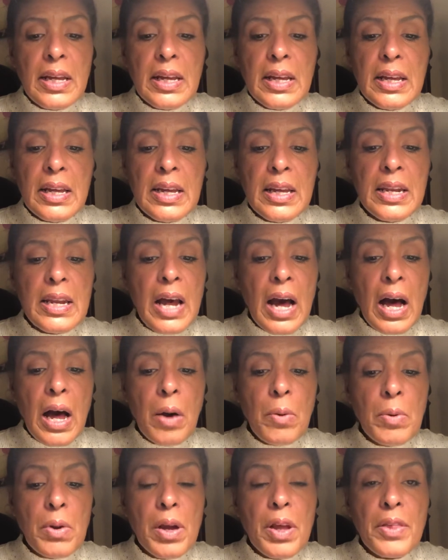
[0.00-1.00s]
in
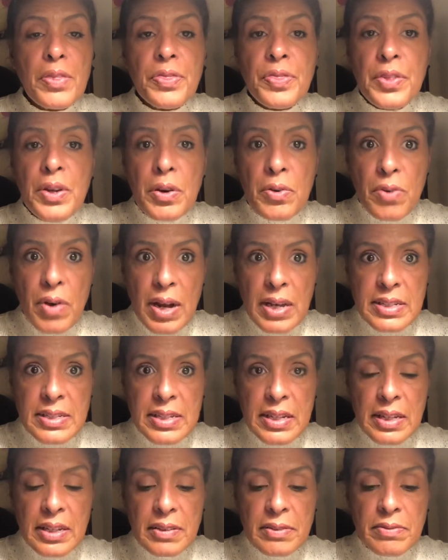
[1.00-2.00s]
our
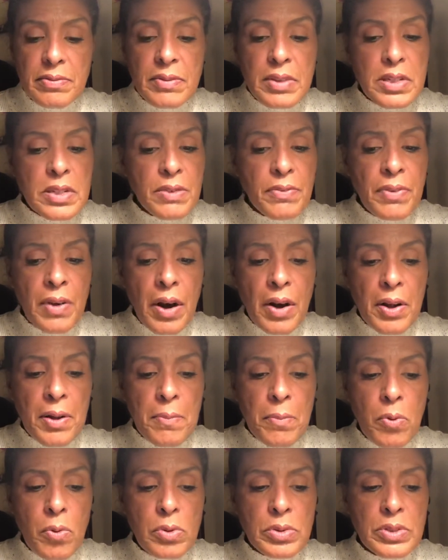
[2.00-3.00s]
theorizing is very
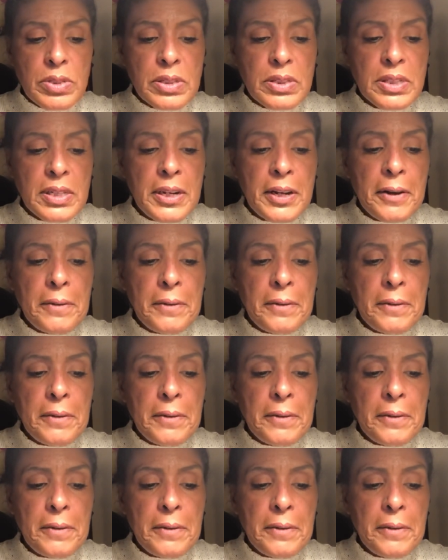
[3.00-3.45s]
important,